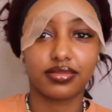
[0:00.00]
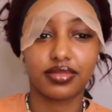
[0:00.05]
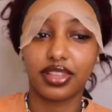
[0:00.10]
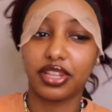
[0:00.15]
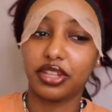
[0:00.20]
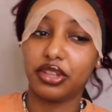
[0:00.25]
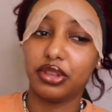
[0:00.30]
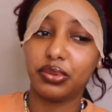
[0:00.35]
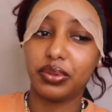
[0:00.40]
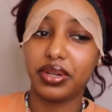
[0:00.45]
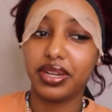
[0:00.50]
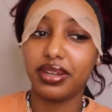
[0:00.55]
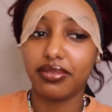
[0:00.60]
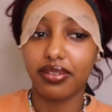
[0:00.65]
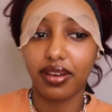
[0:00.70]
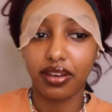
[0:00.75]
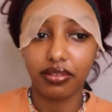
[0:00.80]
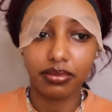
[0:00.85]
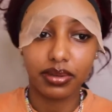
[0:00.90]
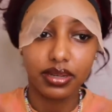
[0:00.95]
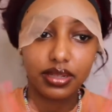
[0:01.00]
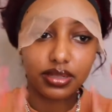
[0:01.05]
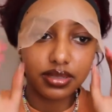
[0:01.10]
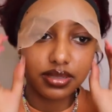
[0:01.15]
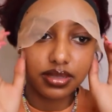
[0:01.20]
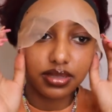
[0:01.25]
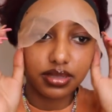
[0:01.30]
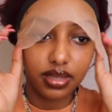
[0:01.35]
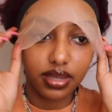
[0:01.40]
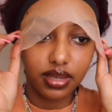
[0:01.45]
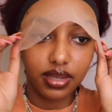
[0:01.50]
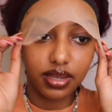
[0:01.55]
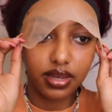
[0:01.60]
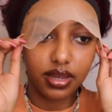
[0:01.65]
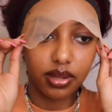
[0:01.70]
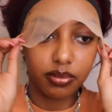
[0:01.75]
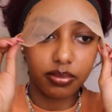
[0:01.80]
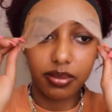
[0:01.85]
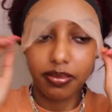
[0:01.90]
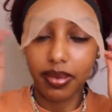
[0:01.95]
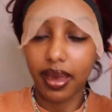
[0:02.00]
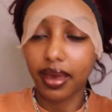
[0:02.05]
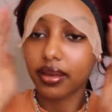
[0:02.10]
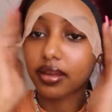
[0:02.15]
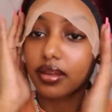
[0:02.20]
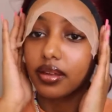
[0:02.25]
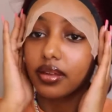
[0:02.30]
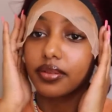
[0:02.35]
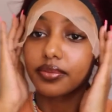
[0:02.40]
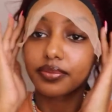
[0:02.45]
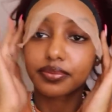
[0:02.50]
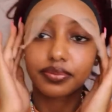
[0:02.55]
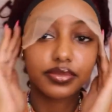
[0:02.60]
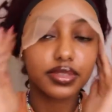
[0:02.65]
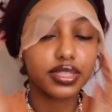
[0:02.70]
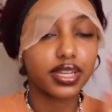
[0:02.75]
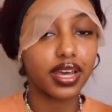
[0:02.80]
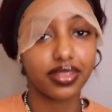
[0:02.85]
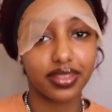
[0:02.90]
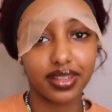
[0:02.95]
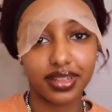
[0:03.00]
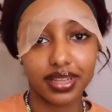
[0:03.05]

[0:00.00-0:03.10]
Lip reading: like 3 to 5 minutes and I'll be back to cut the